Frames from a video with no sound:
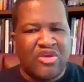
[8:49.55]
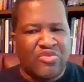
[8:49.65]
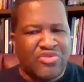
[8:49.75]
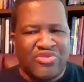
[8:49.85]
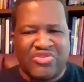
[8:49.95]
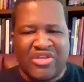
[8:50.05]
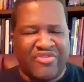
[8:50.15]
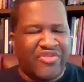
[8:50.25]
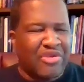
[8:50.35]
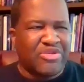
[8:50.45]
Don't use your
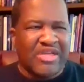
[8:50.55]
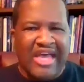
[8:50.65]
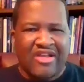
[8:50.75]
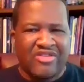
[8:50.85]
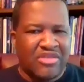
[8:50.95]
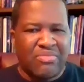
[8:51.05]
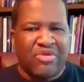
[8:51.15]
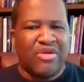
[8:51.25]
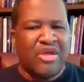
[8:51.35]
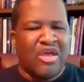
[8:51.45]
cell phone number, your house
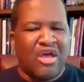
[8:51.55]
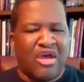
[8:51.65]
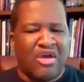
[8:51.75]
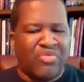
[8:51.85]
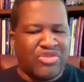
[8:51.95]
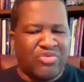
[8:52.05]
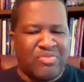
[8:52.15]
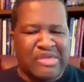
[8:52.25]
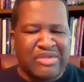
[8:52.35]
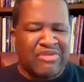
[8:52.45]
number, when
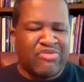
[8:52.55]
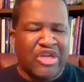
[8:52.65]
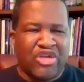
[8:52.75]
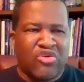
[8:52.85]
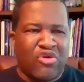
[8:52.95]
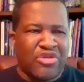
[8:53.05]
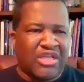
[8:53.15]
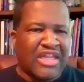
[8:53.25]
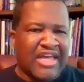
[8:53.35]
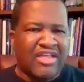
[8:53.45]
you're getting ready to call
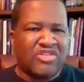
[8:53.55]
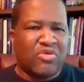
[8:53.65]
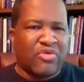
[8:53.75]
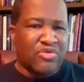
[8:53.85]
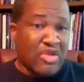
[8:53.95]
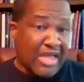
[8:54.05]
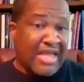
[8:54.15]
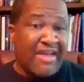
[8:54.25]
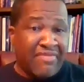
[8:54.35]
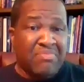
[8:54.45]
your clients or
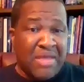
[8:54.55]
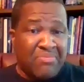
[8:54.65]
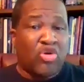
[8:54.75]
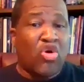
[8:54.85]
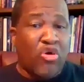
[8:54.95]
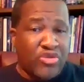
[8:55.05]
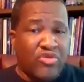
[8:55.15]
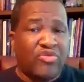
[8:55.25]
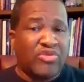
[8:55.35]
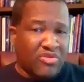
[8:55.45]
having people call
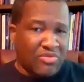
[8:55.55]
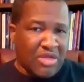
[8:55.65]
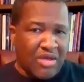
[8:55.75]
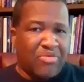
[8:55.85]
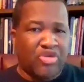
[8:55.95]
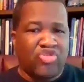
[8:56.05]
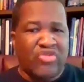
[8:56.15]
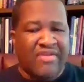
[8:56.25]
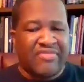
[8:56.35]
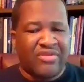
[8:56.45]
you to book
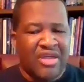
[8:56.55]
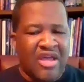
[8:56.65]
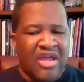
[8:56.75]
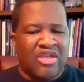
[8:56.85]
travel.